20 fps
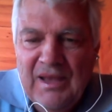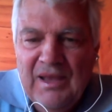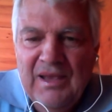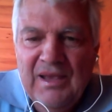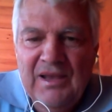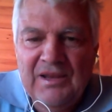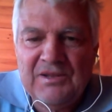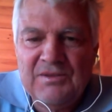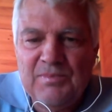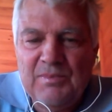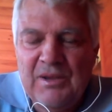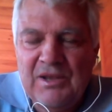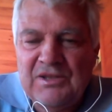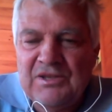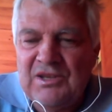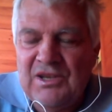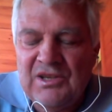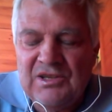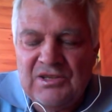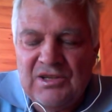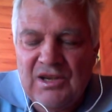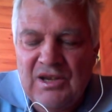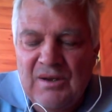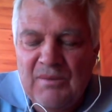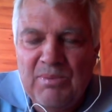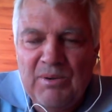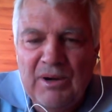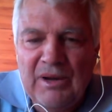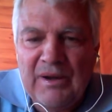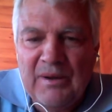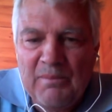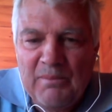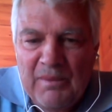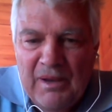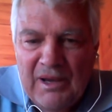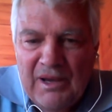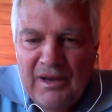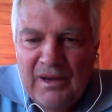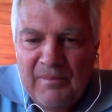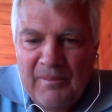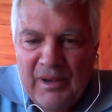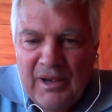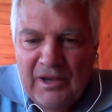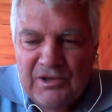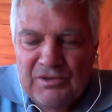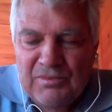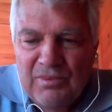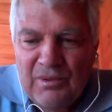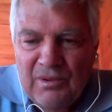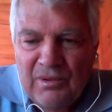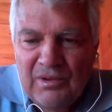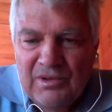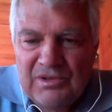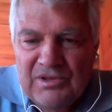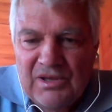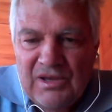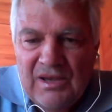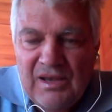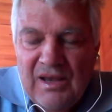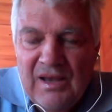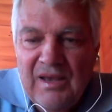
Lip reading: It's a complete Mickey Mouse policy.